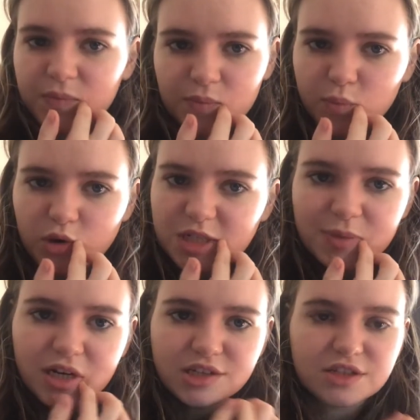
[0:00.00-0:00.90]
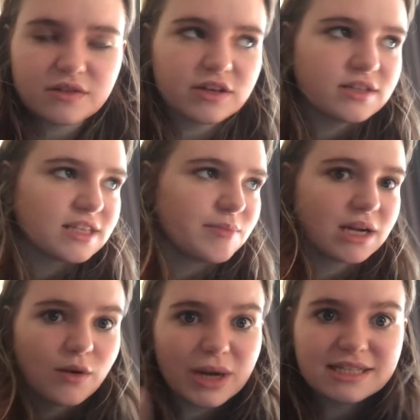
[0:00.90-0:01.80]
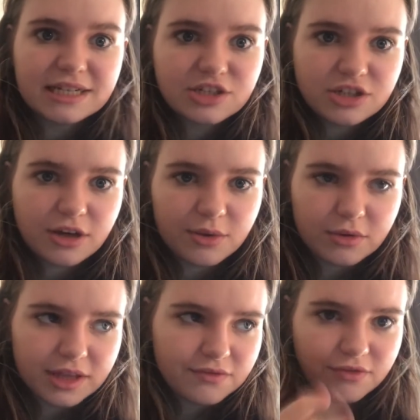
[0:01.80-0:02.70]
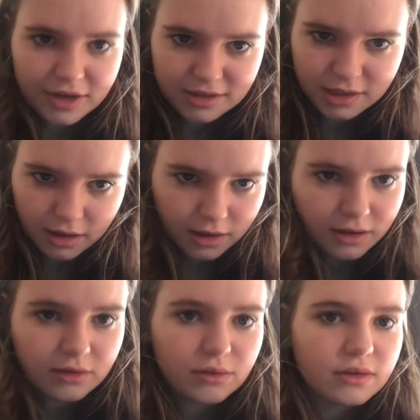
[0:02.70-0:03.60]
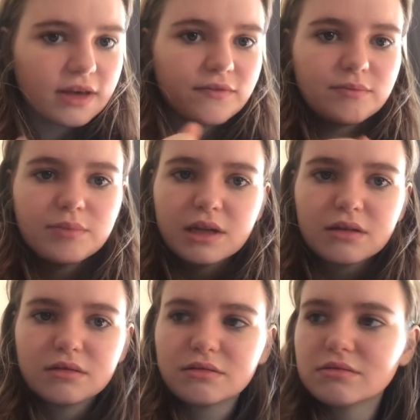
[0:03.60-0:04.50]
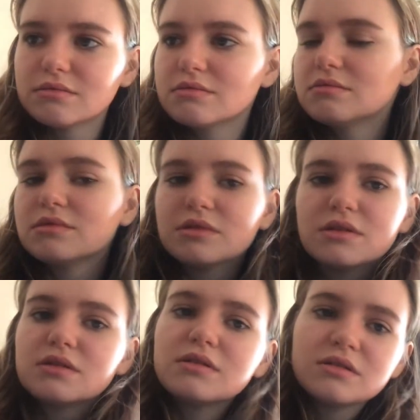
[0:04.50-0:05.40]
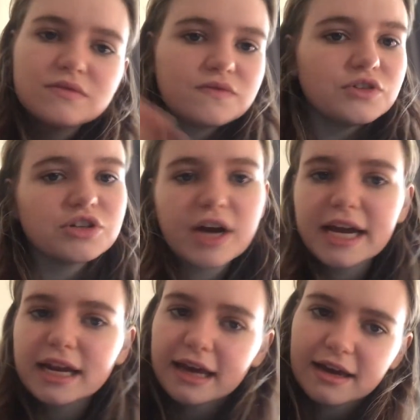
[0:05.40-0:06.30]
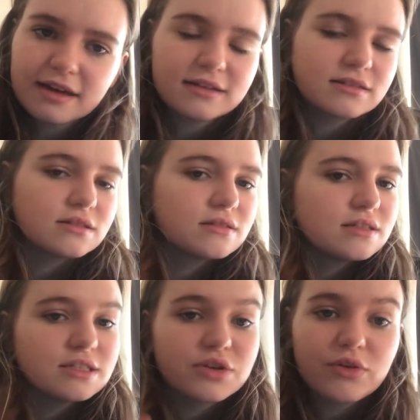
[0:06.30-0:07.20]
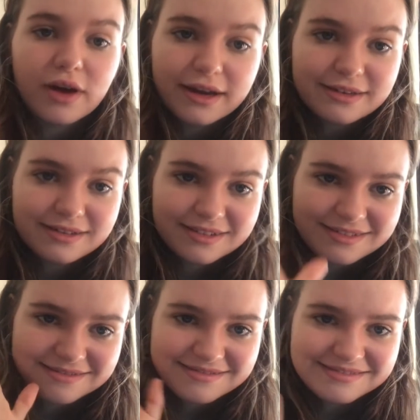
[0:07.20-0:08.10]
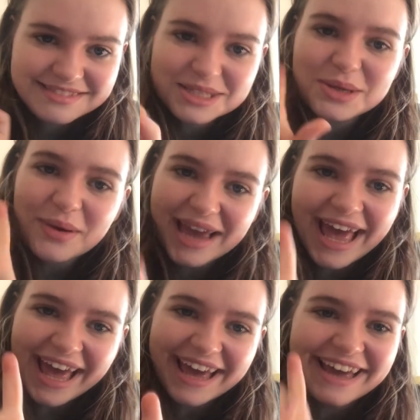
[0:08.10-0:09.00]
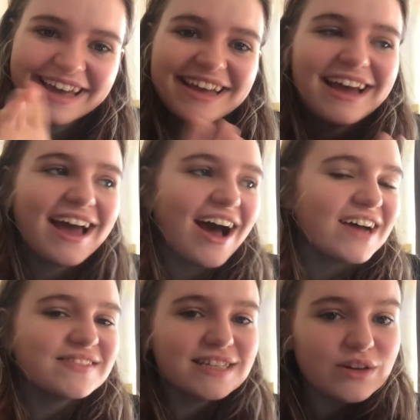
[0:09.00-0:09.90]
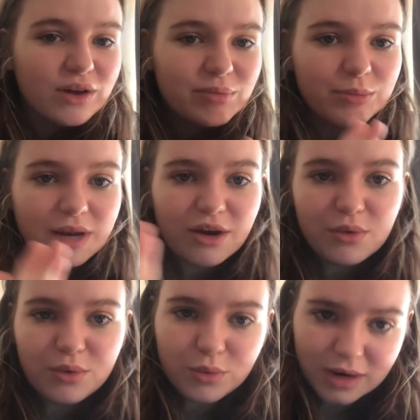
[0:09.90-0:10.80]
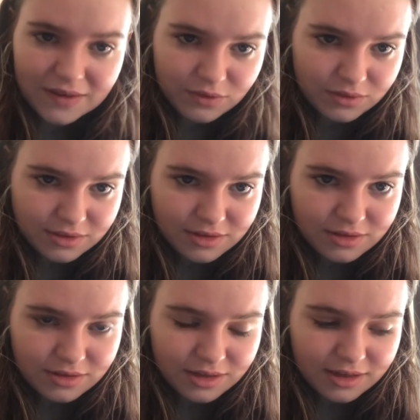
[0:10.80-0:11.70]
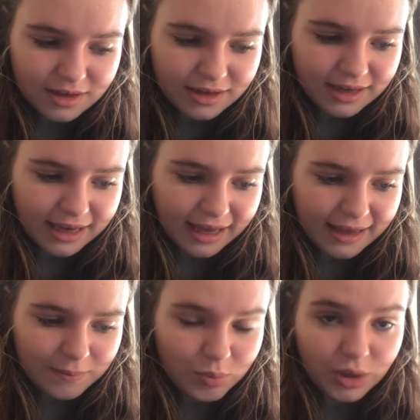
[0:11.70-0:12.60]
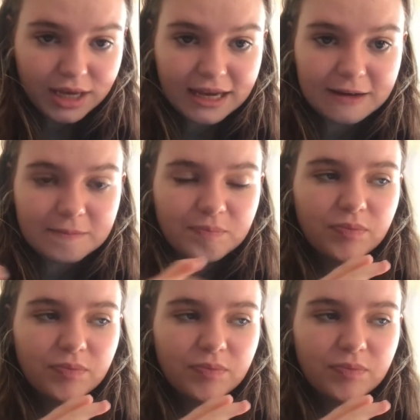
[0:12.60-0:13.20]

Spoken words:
more experienced because they've been in a West End show, or they've written something, or they've been through training. It's all right. It's okay. I've seen people at all levels get put in.